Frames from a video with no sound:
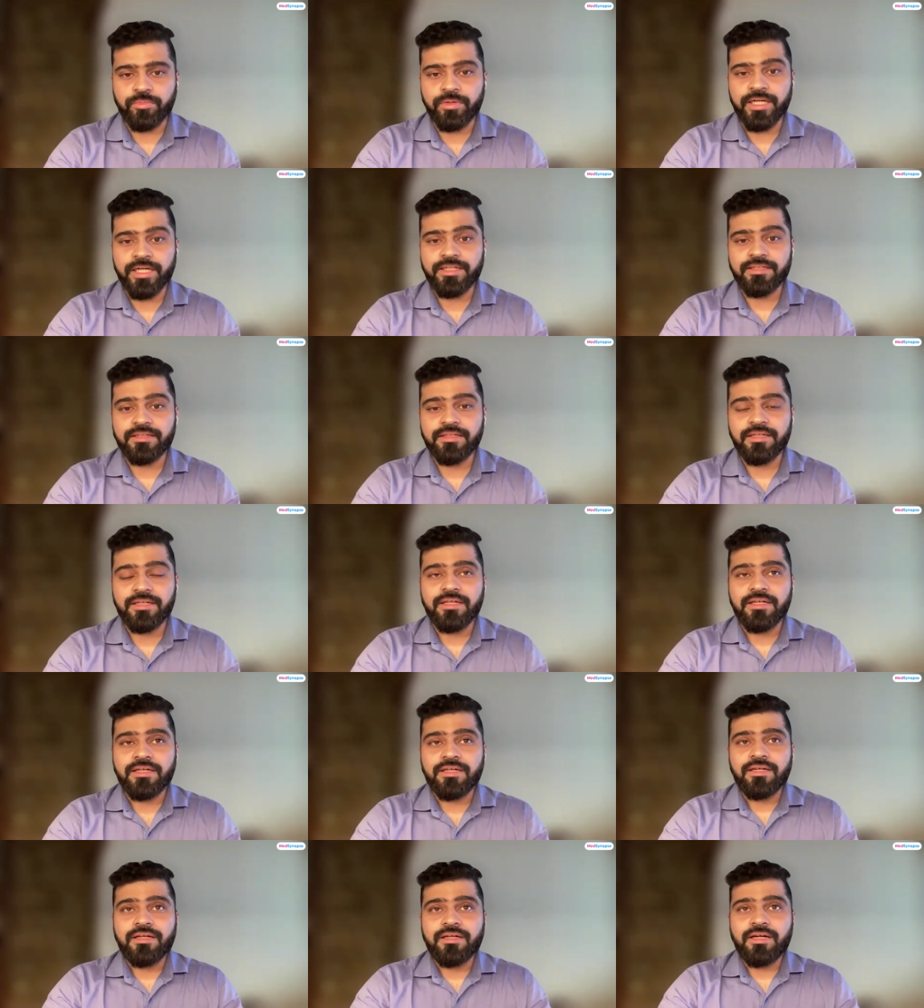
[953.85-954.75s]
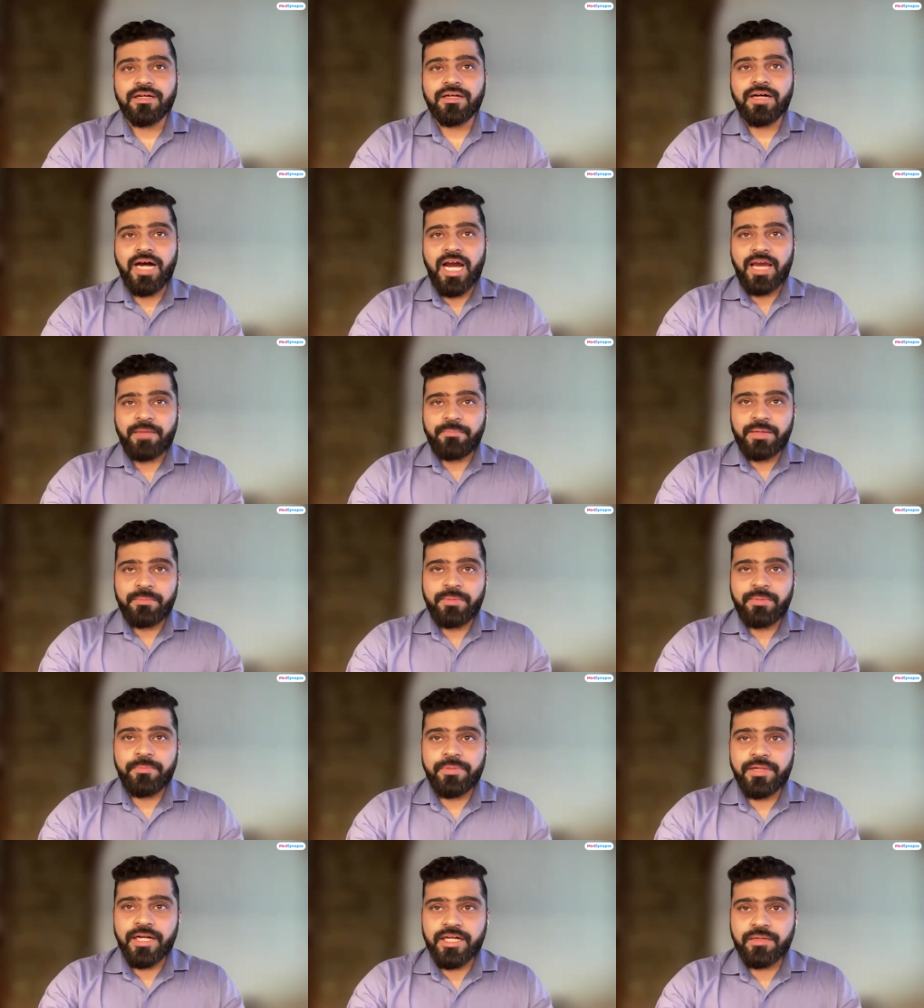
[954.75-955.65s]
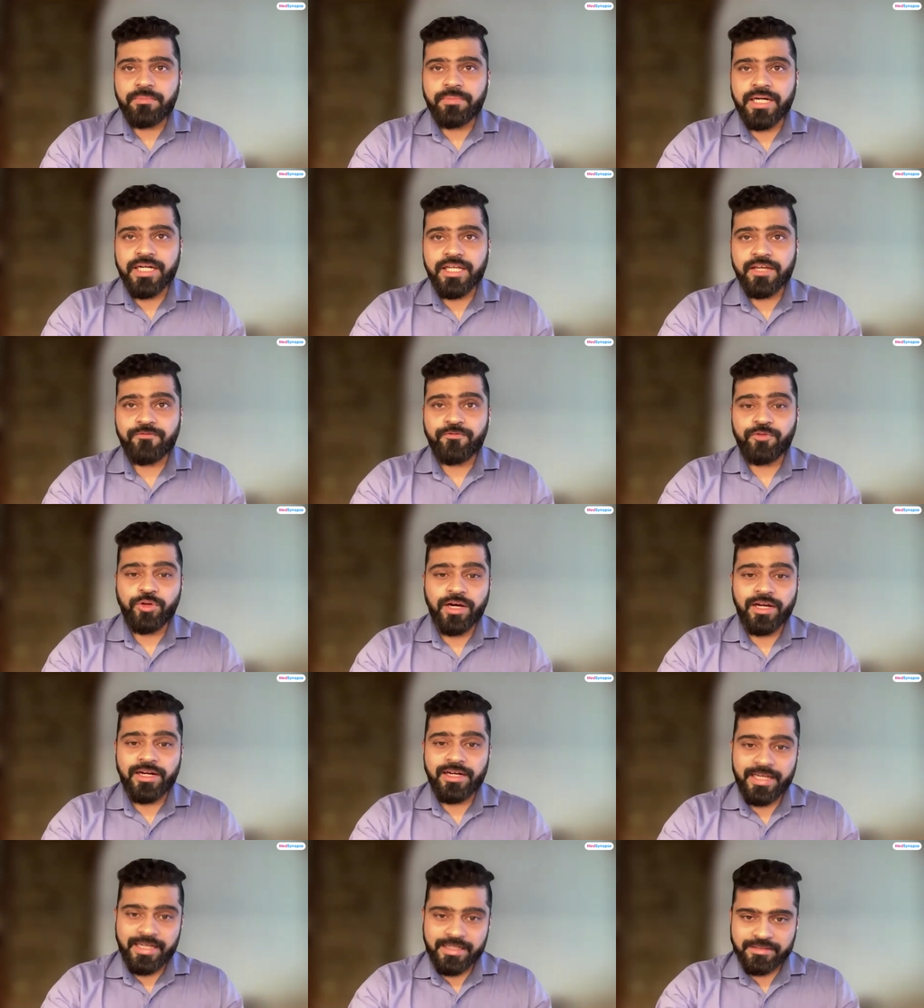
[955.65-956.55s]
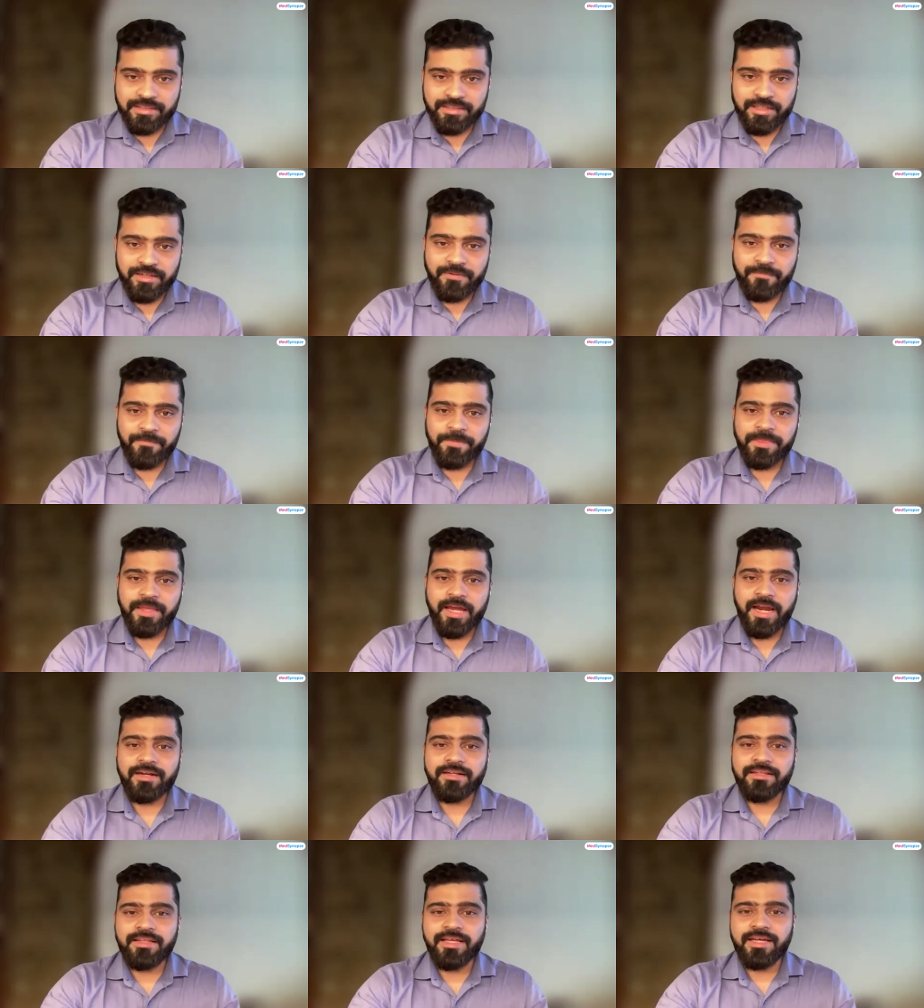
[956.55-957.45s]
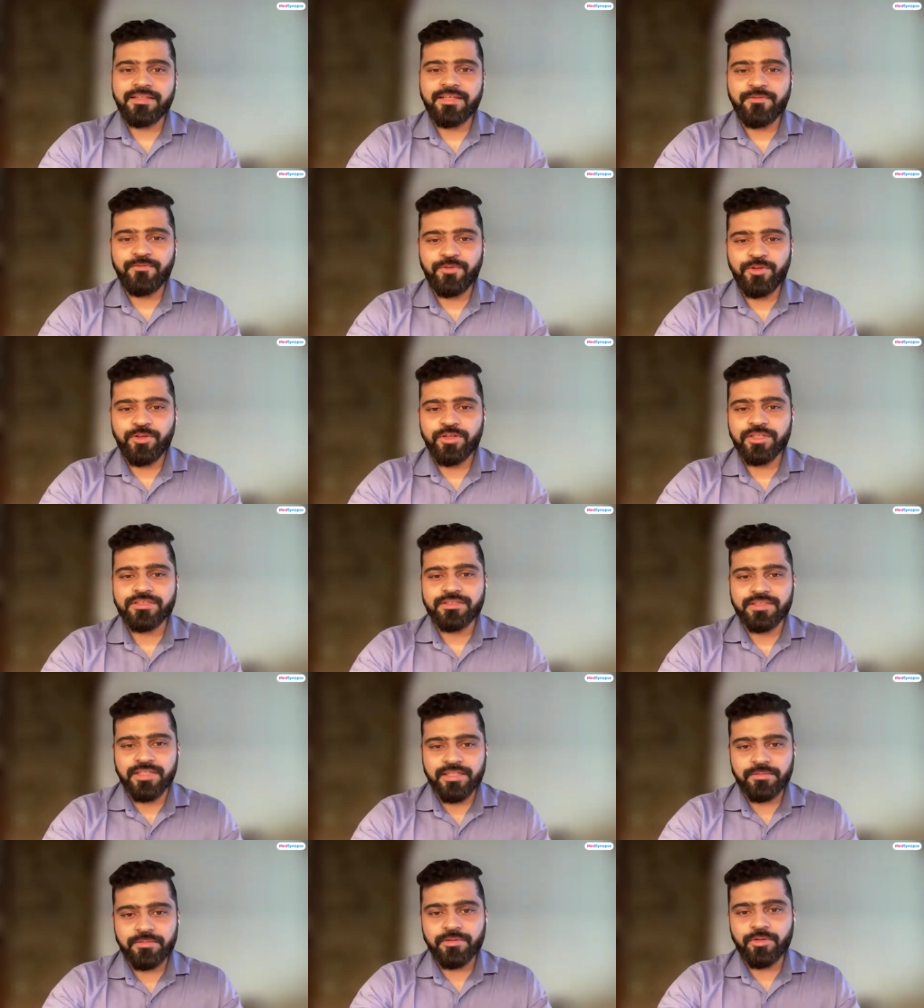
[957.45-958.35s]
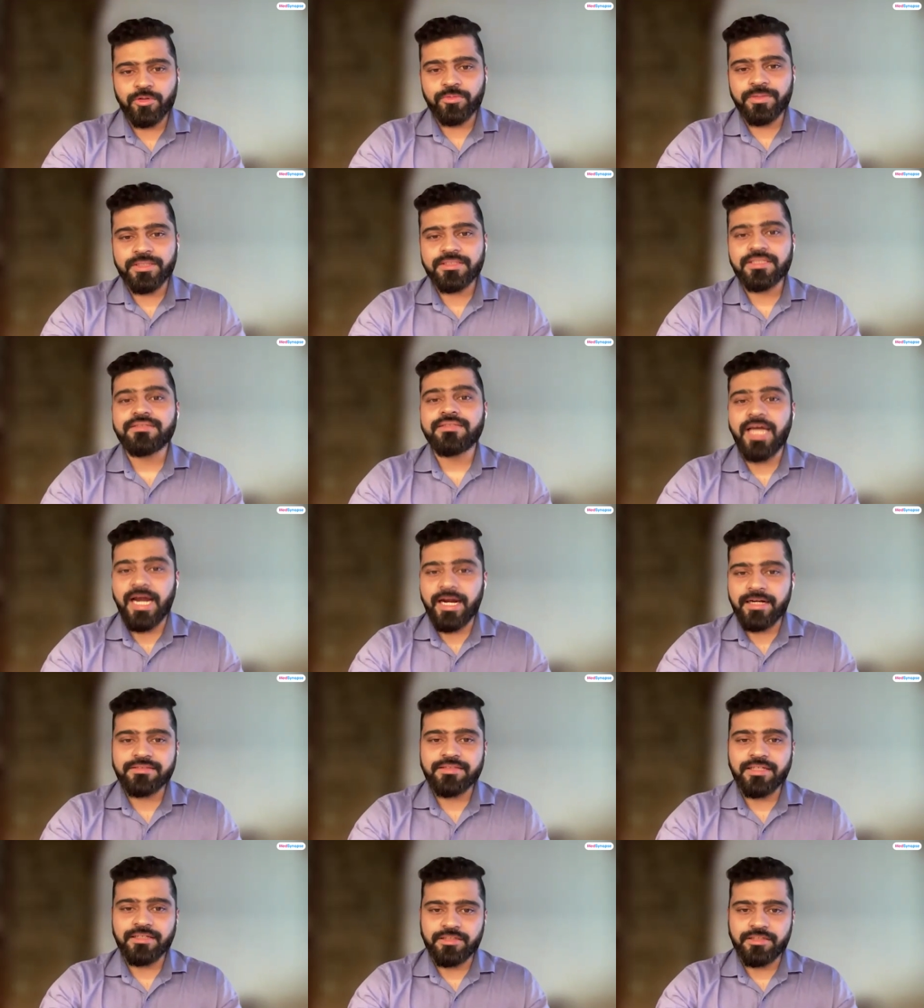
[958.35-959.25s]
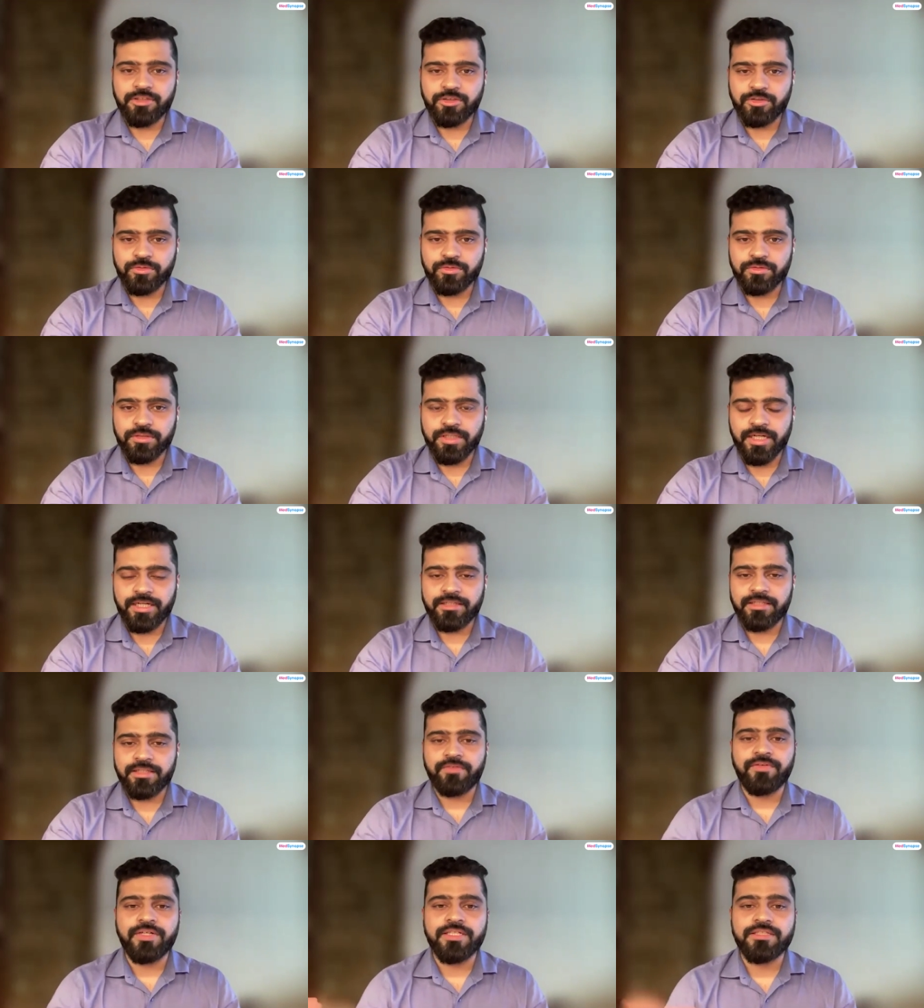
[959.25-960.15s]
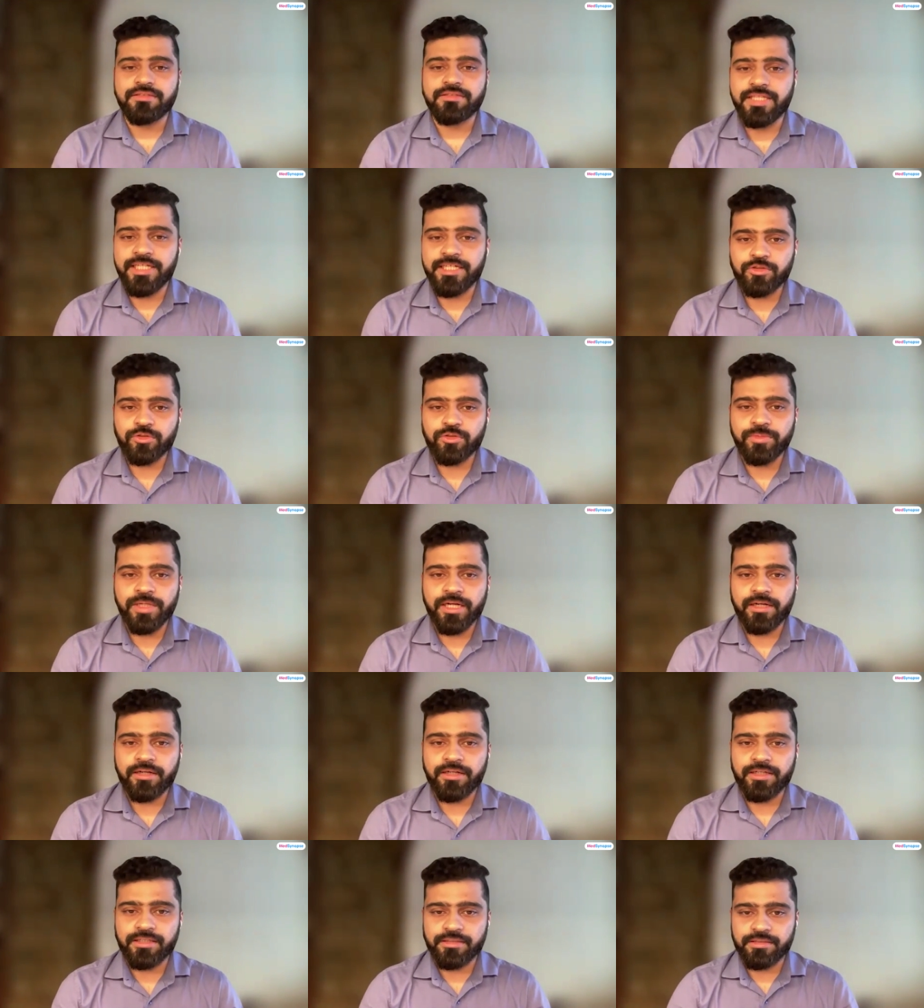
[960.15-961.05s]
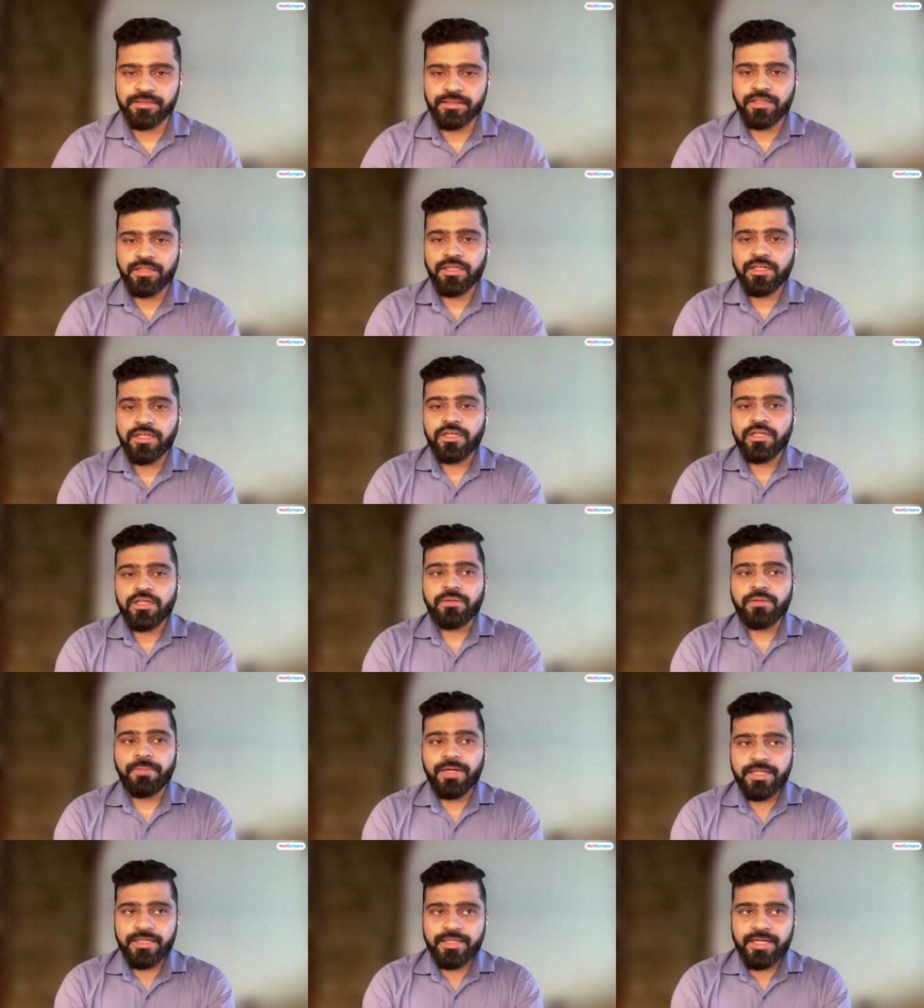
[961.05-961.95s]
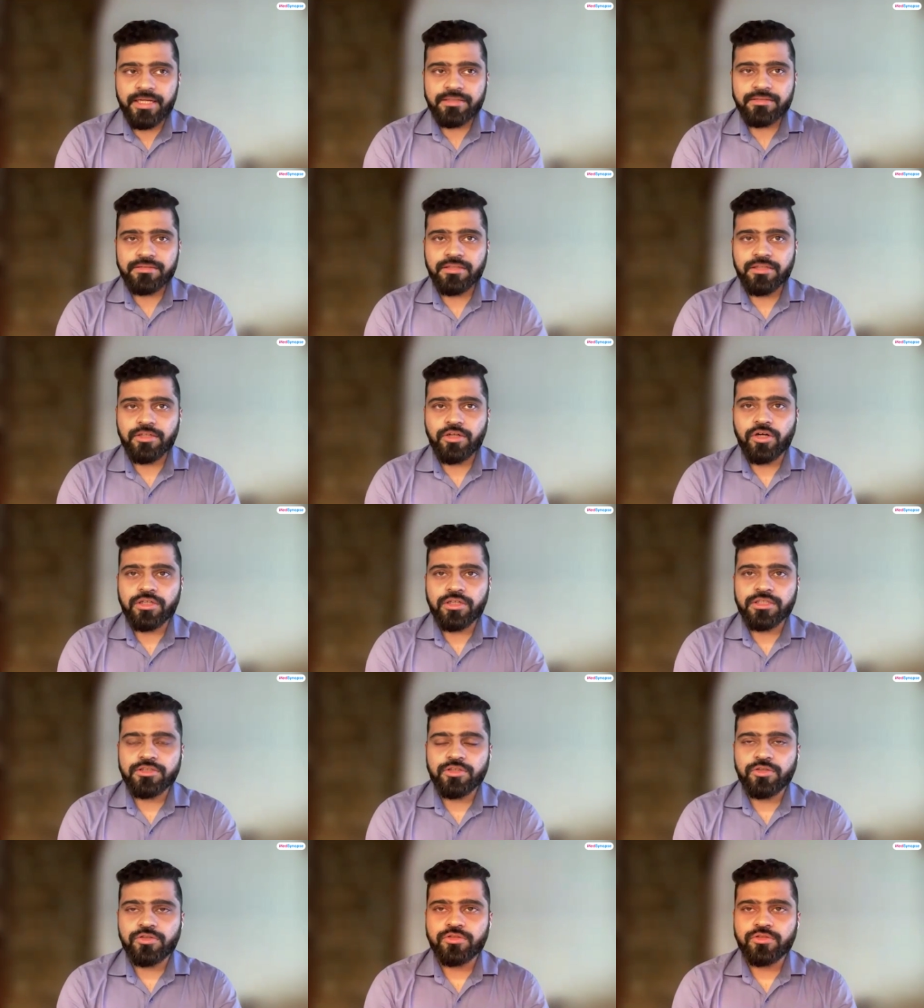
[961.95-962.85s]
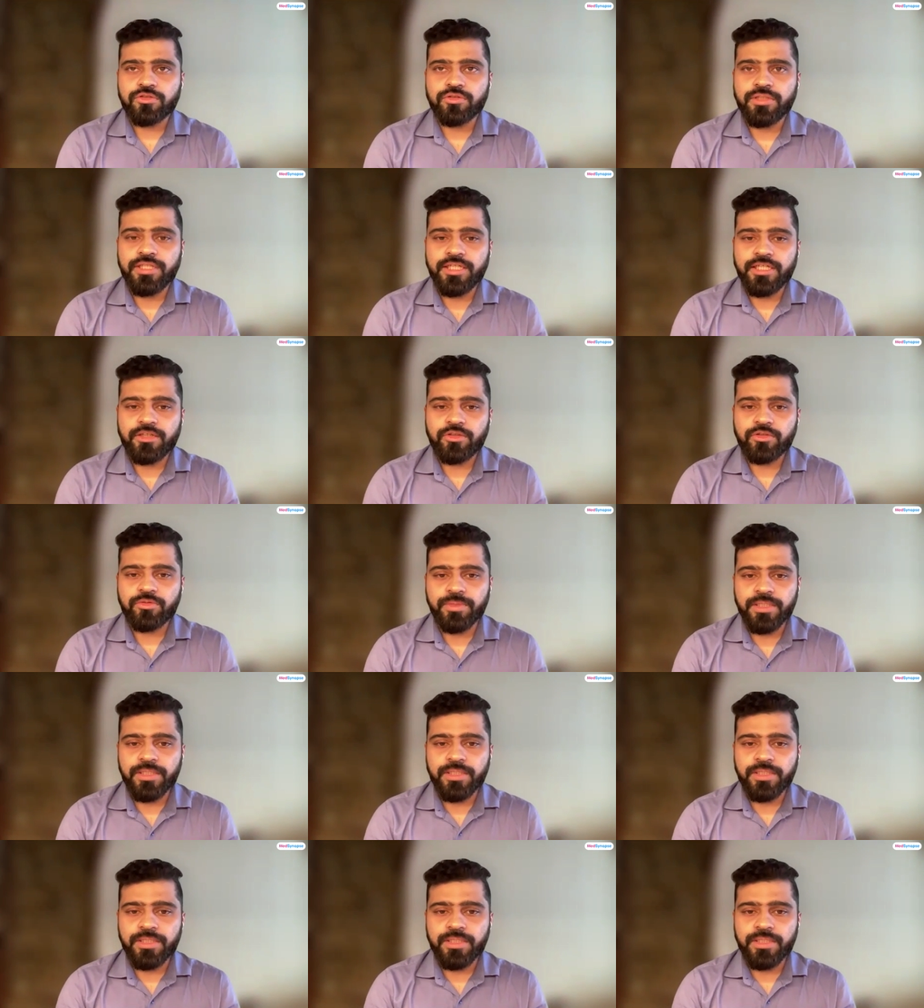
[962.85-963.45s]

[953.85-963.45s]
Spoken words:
But I may be blunt, but if you are lazy and then if you are still obese, then that's an issue right there which needs to be addressed. But yes, the doctors also need